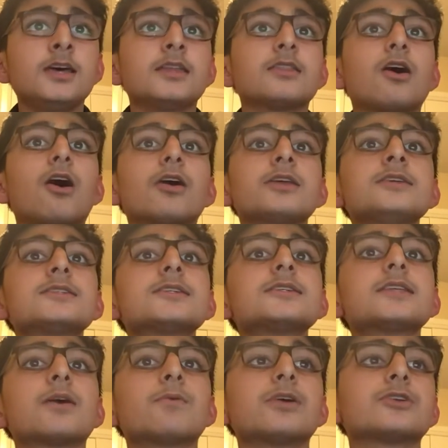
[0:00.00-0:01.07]
The audiences
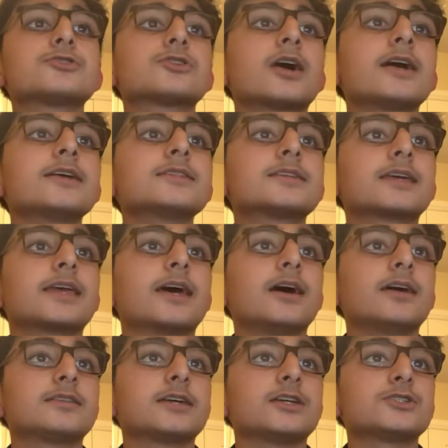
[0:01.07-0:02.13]
that we are trying to
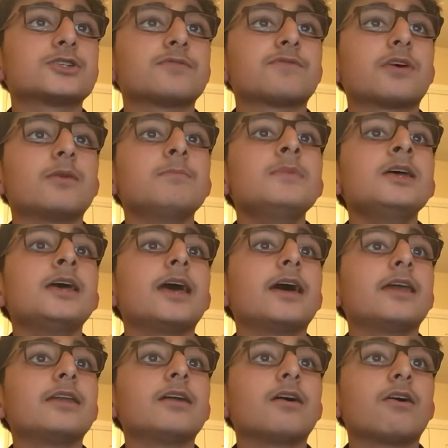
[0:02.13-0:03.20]
get attention from
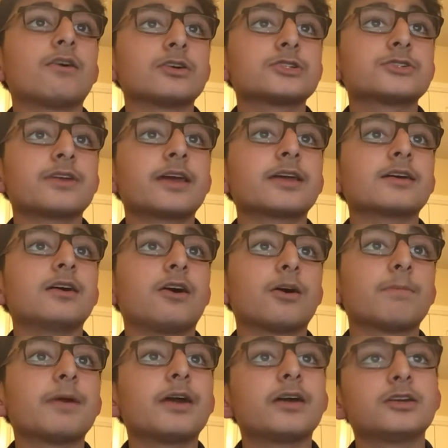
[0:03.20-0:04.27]
and our strength
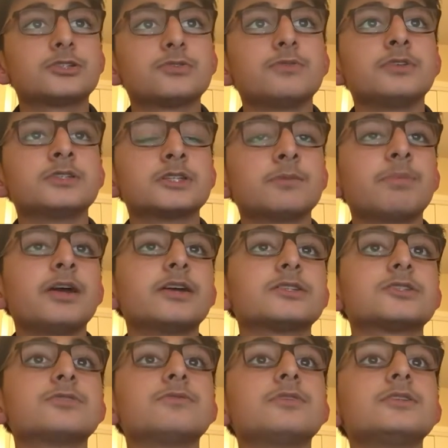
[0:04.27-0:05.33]
are students and
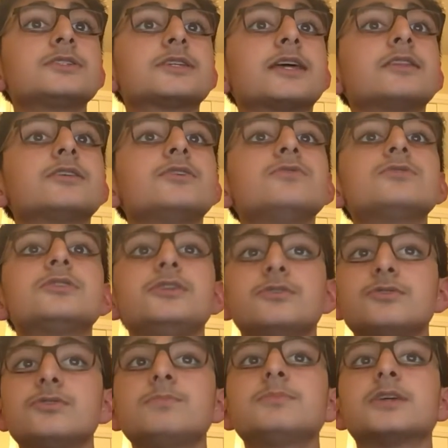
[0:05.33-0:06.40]
parents. Students tend to use
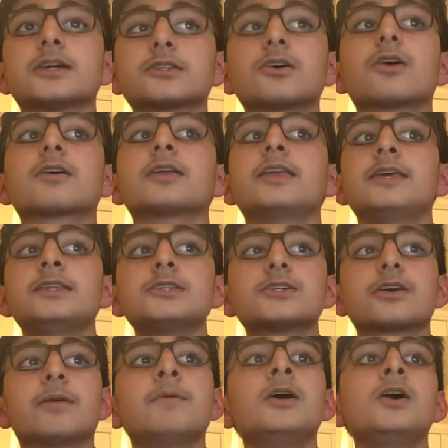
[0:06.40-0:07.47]
YouTube, TikTok, and
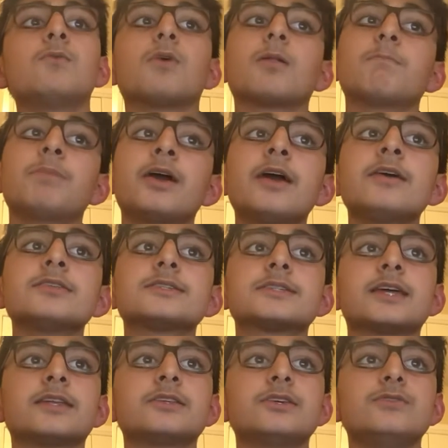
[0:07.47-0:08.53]
Instagram, while parents
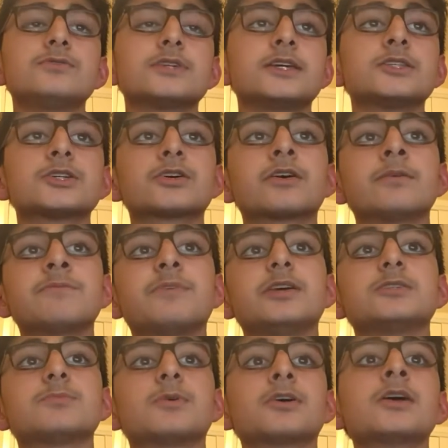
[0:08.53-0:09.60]
tend to use Instagram,
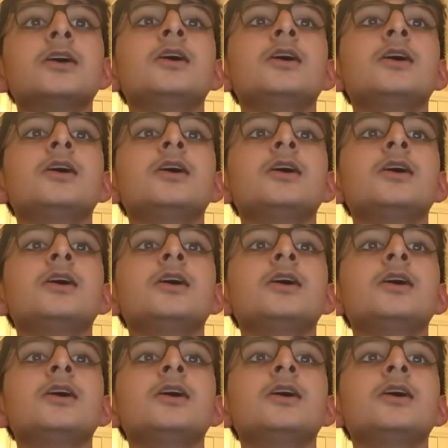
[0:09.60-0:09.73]
Facebook.